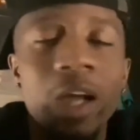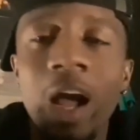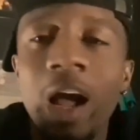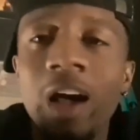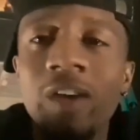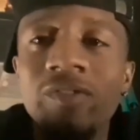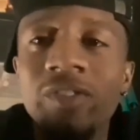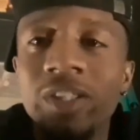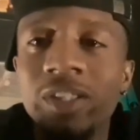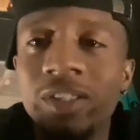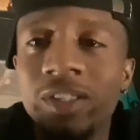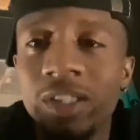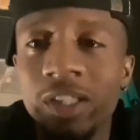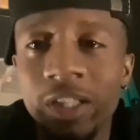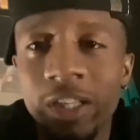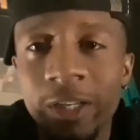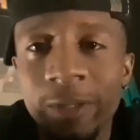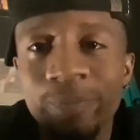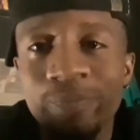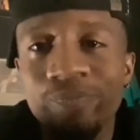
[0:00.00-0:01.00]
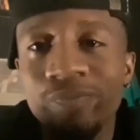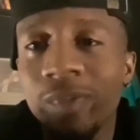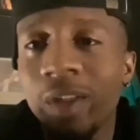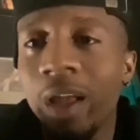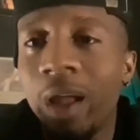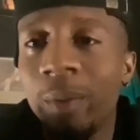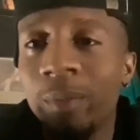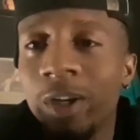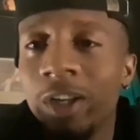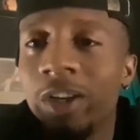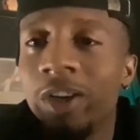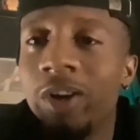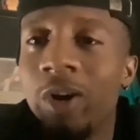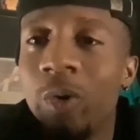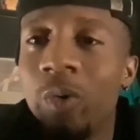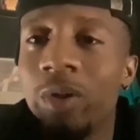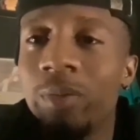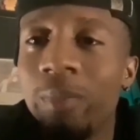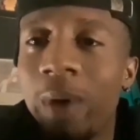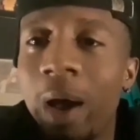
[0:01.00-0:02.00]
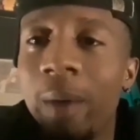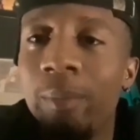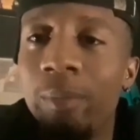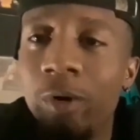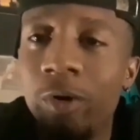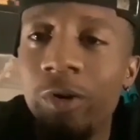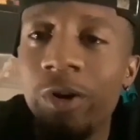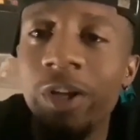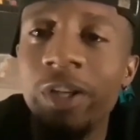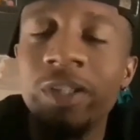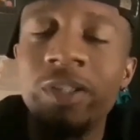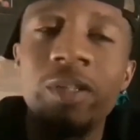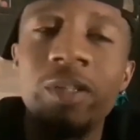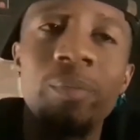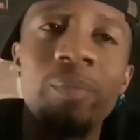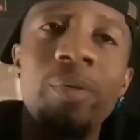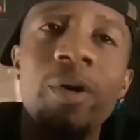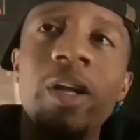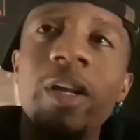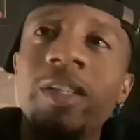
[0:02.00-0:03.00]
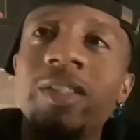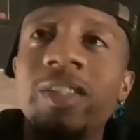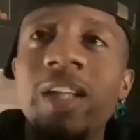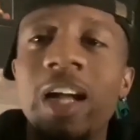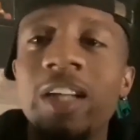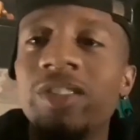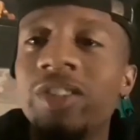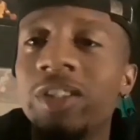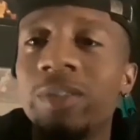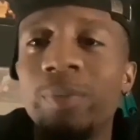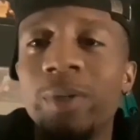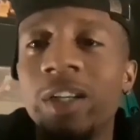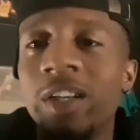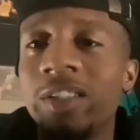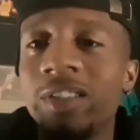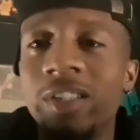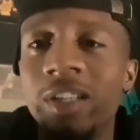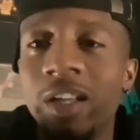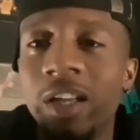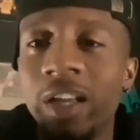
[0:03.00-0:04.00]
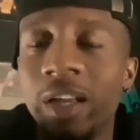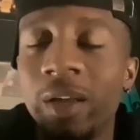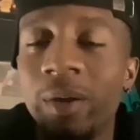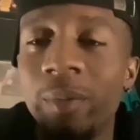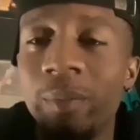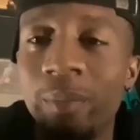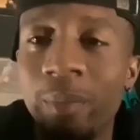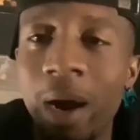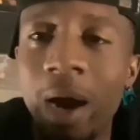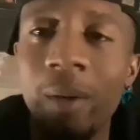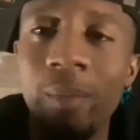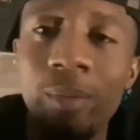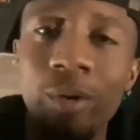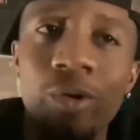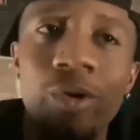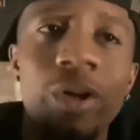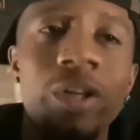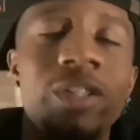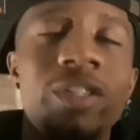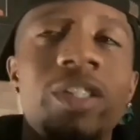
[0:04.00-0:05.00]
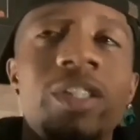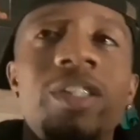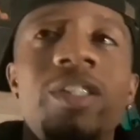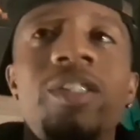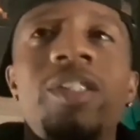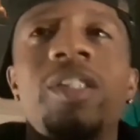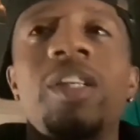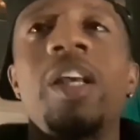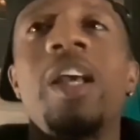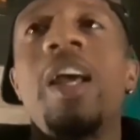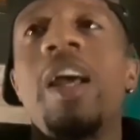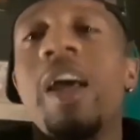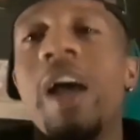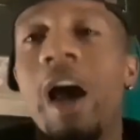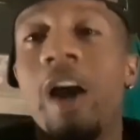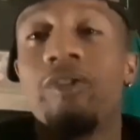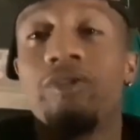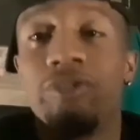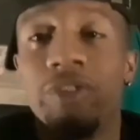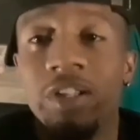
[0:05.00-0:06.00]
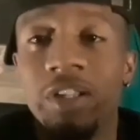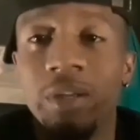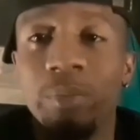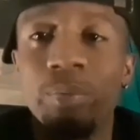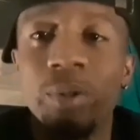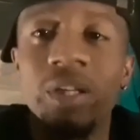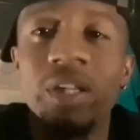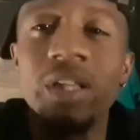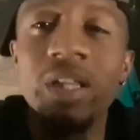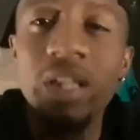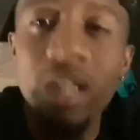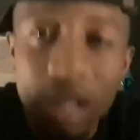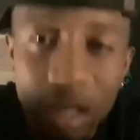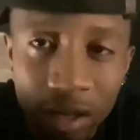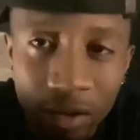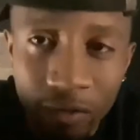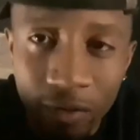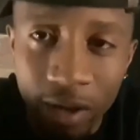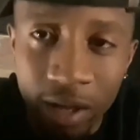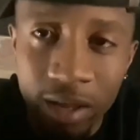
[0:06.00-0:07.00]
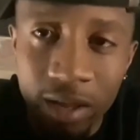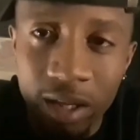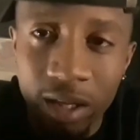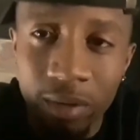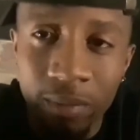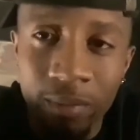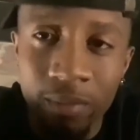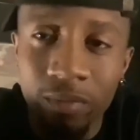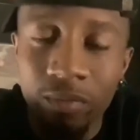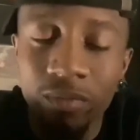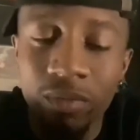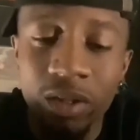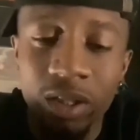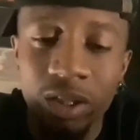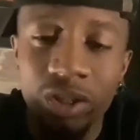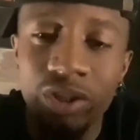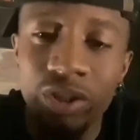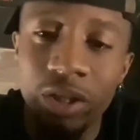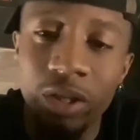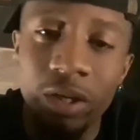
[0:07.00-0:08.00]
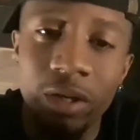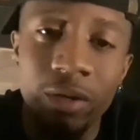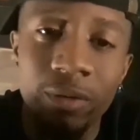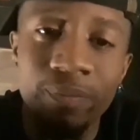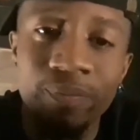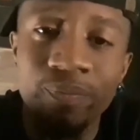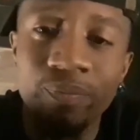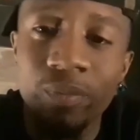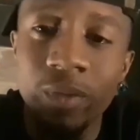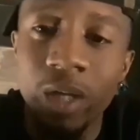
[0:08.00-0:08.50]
obviously, I'm gonna go with my boys, but it's not just because they my boys. It's I really believe in them this year.